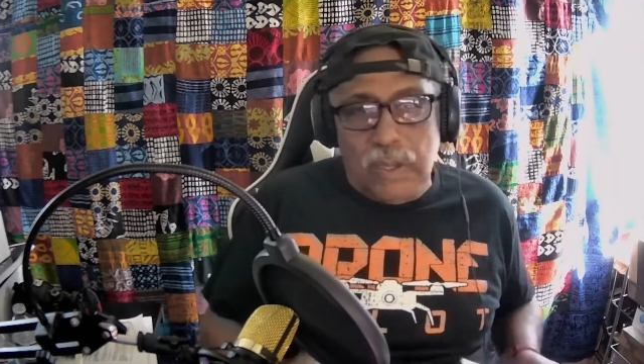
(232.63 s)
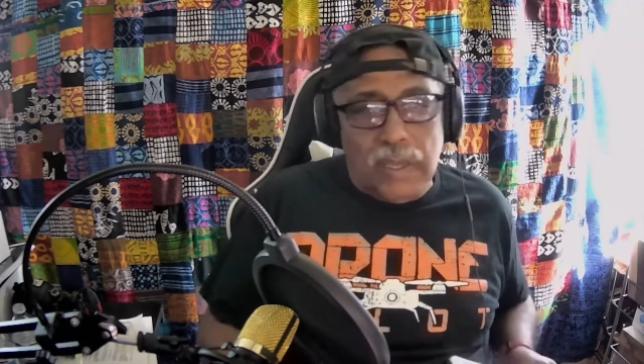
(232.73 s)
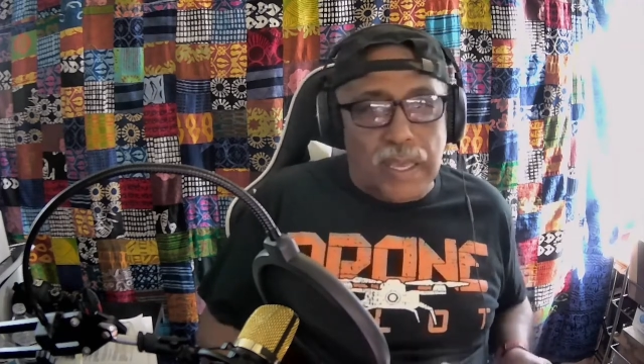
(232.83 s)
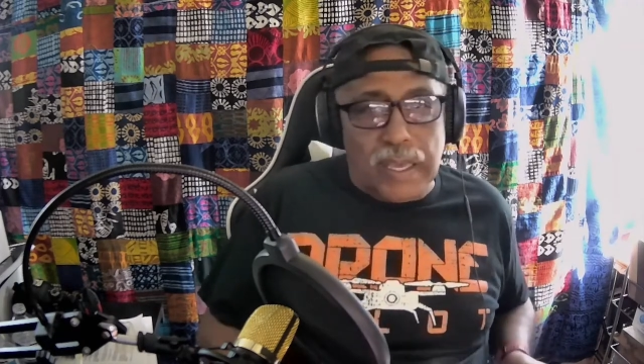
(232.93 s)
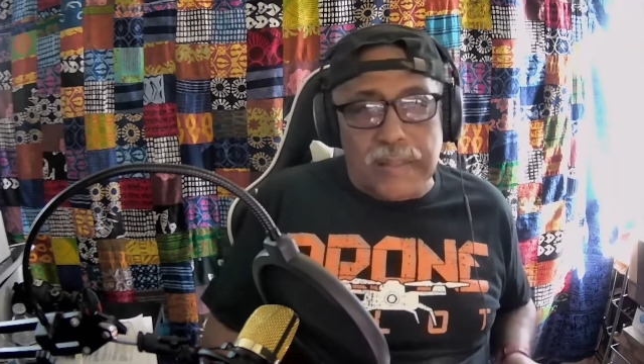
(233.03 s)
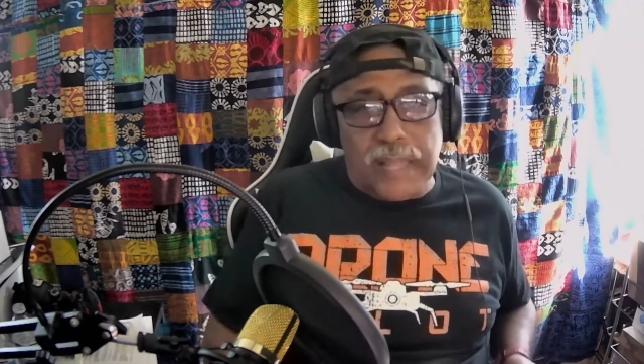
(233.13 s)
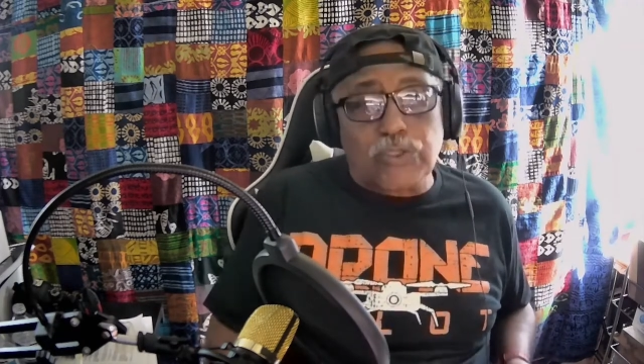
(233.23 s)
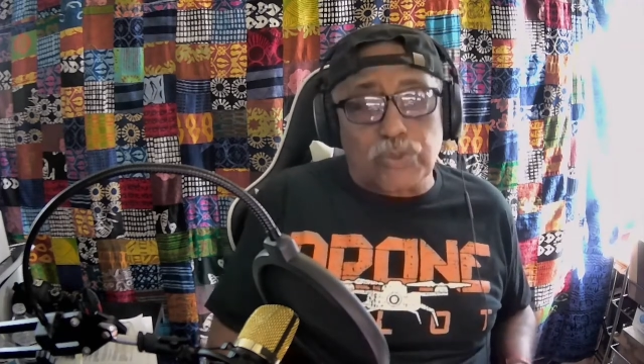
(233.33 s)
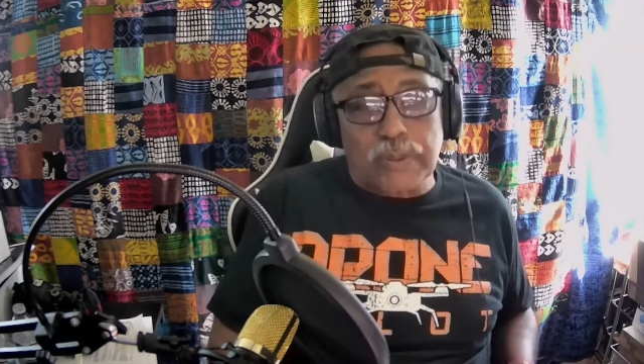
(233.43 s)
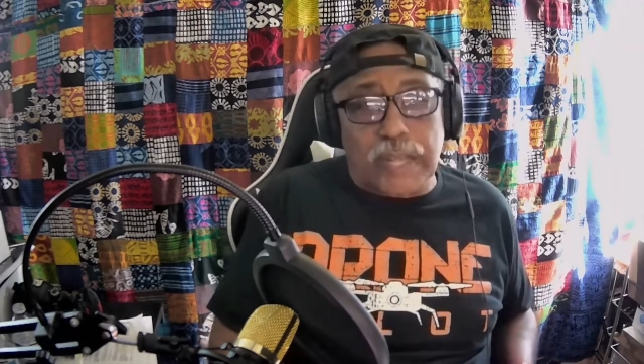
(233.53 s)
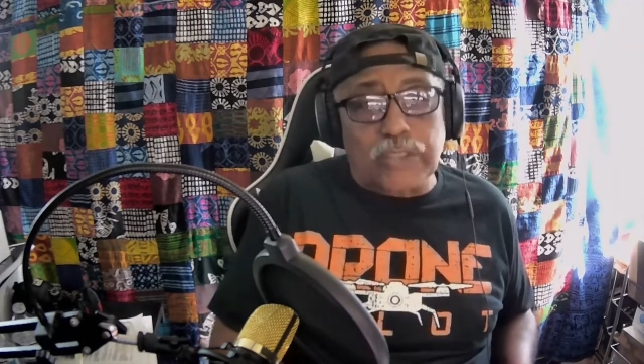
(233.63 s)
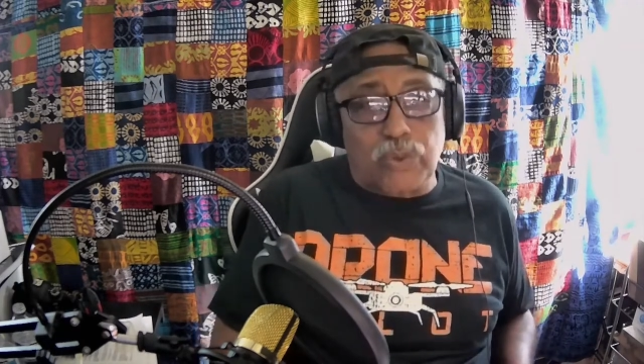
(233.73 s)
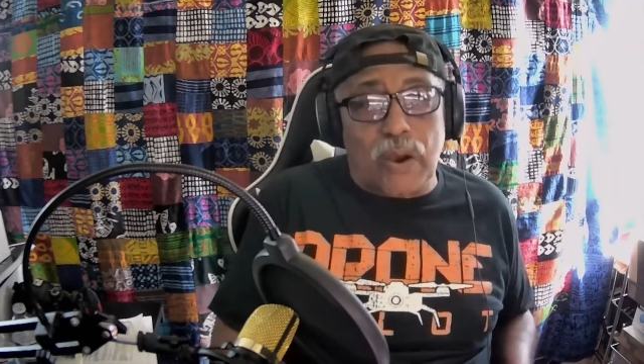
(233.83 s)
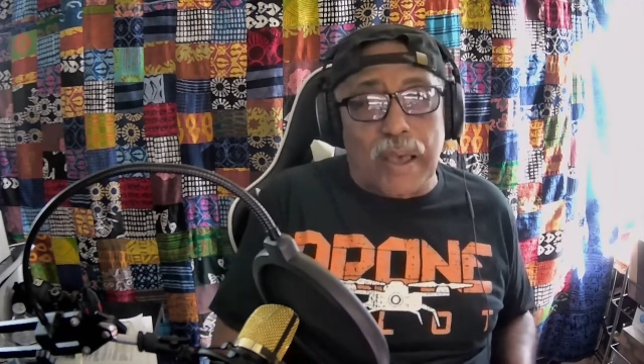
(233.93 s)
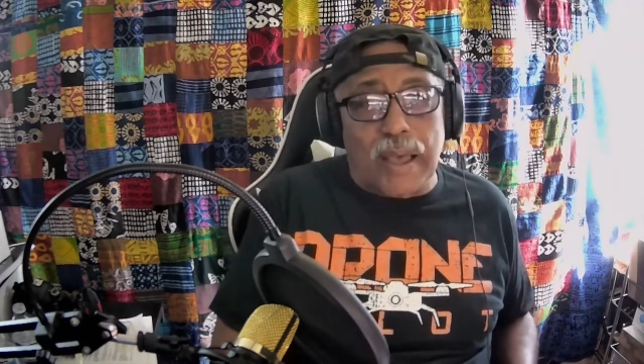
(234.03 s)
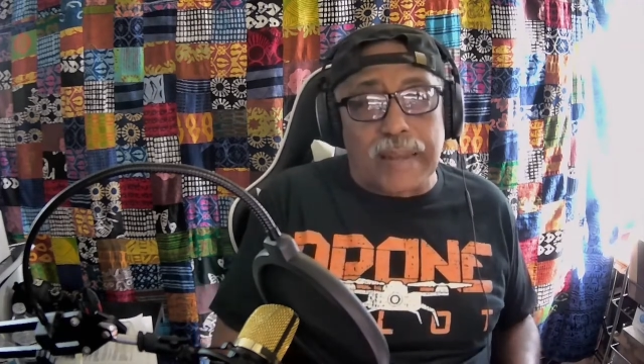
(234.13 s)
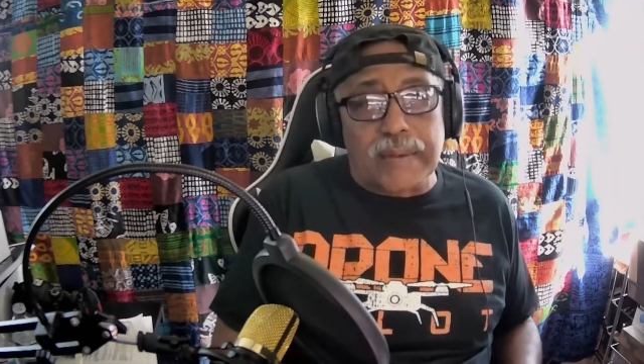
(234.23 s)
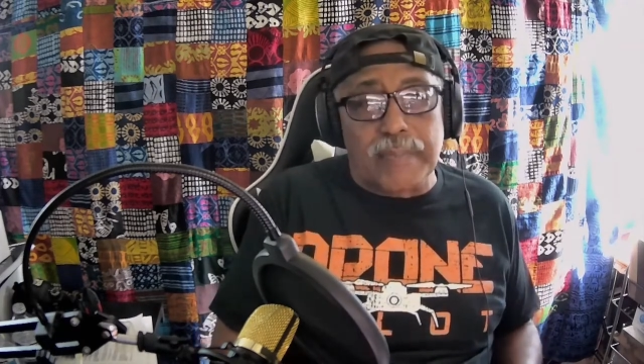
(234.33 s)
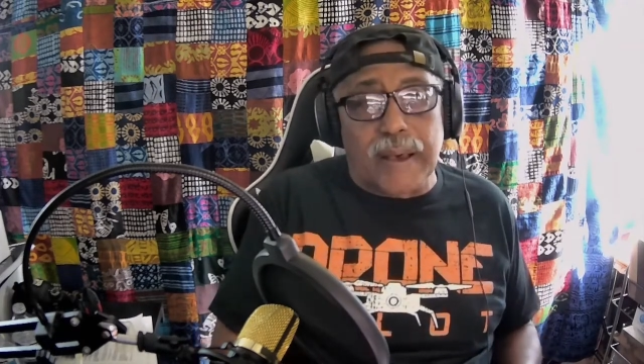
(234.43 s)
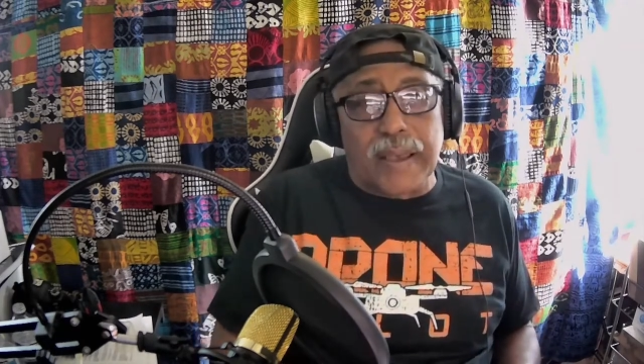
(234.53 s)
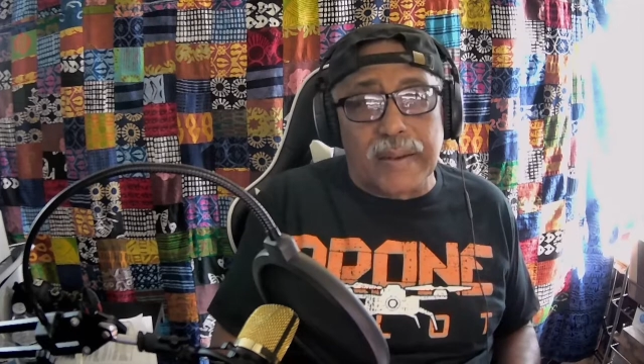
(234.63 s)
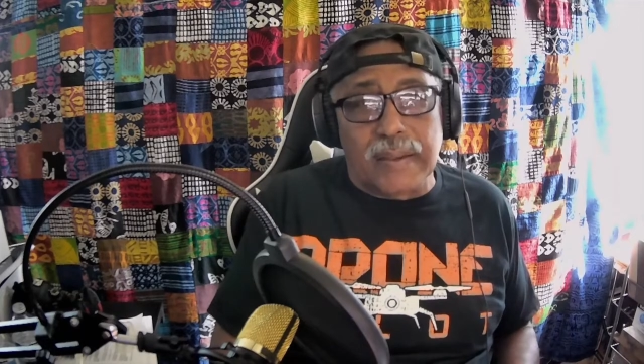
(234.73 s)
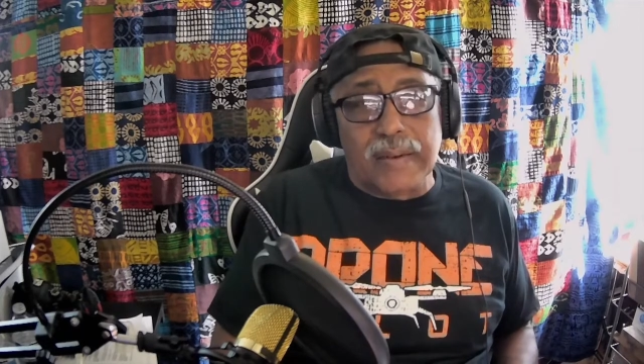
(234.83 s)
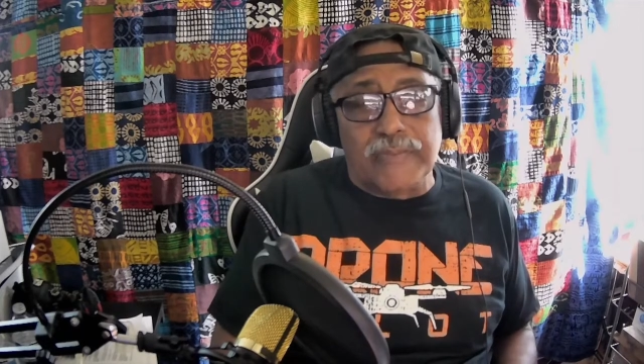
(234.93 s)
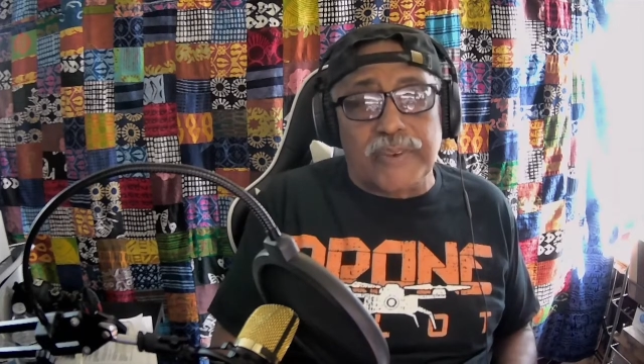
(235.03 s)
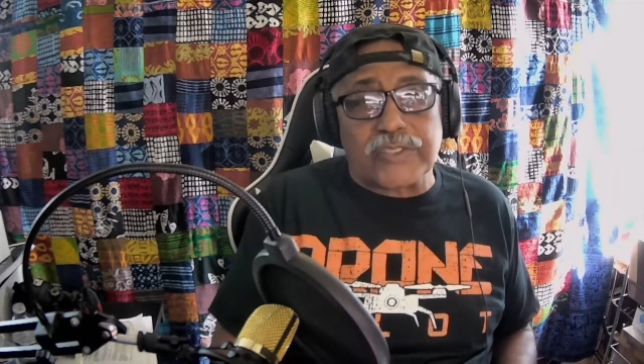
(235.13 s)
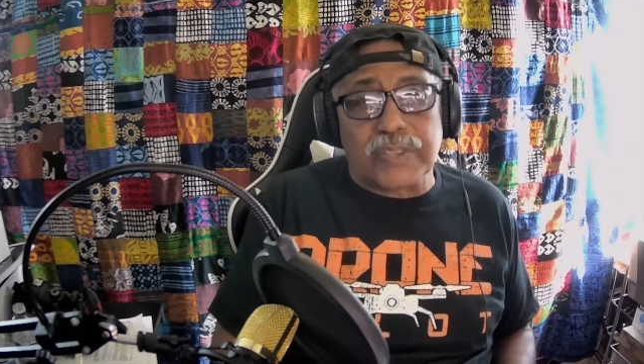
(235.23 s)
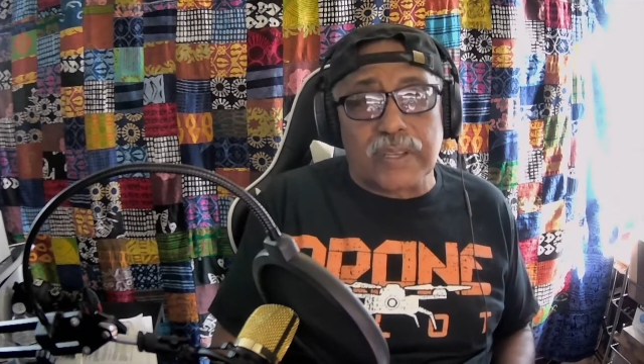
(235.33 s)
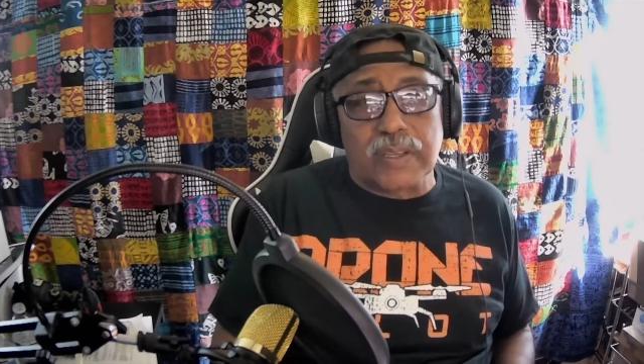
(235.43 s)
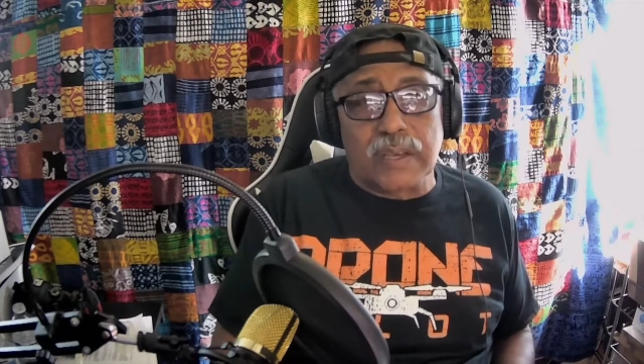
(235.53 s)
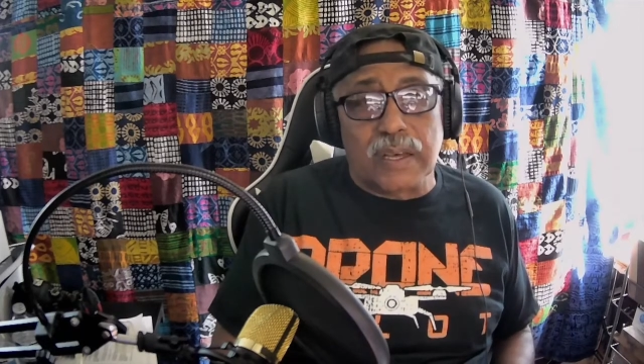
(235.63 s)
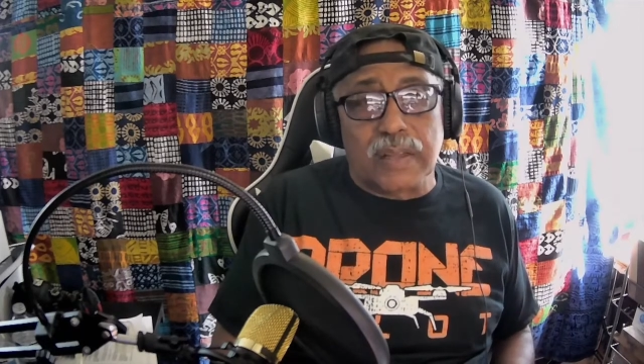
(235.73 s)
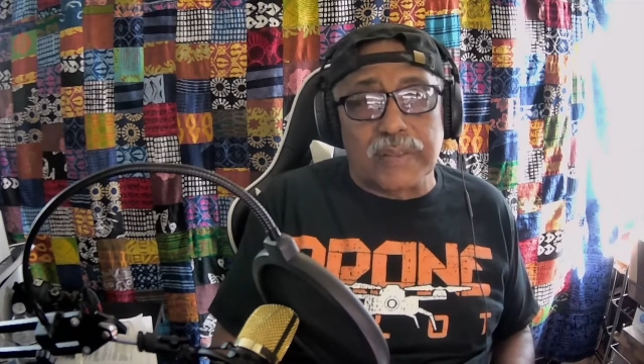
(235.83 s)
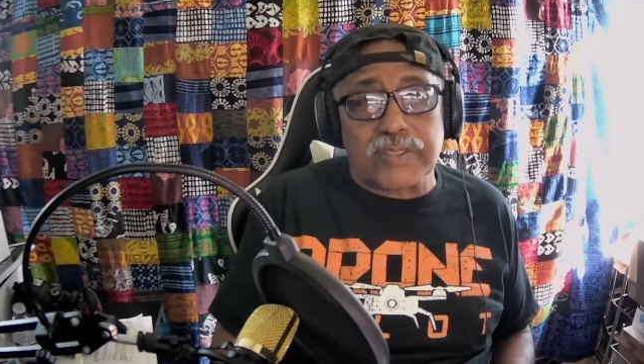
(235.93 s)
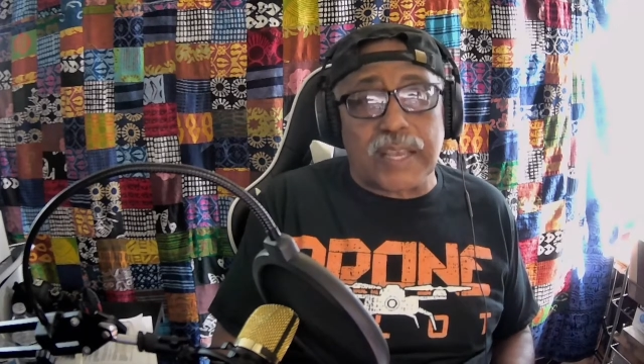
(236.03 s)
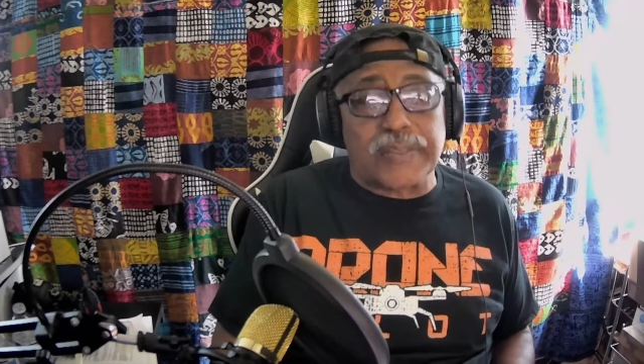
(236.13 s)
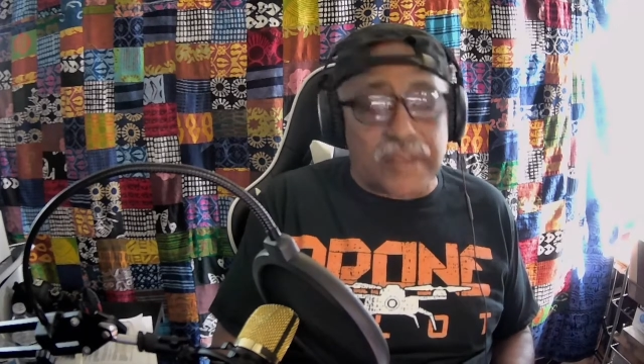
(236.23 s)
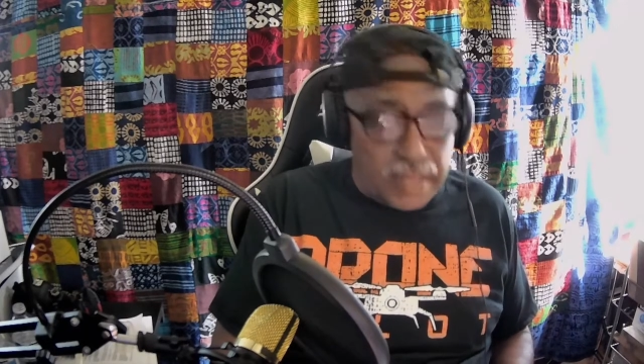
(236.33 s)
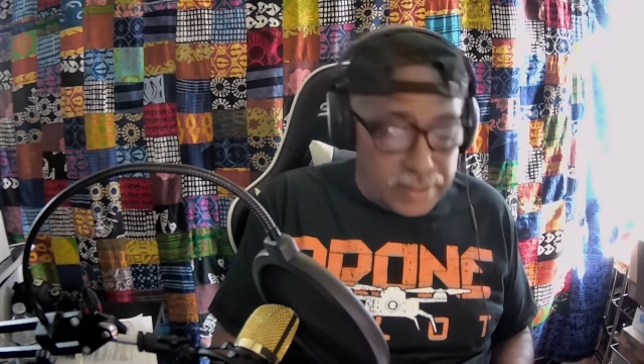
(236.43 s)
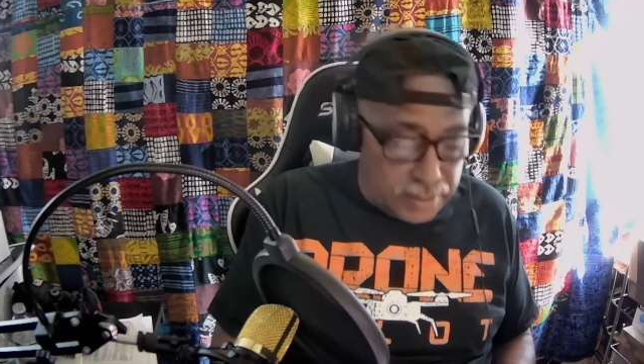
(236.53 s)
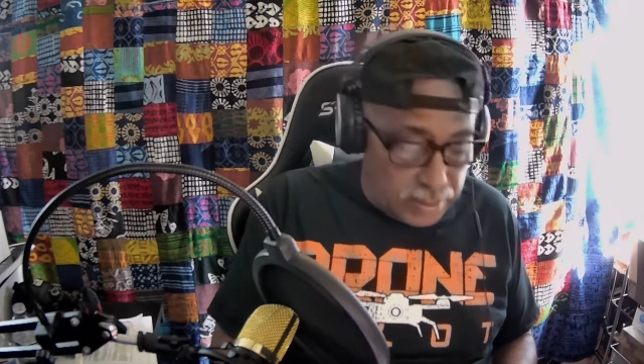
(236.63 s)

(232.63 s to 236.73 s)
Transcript: and that's why I didn't mind investing the site that I did.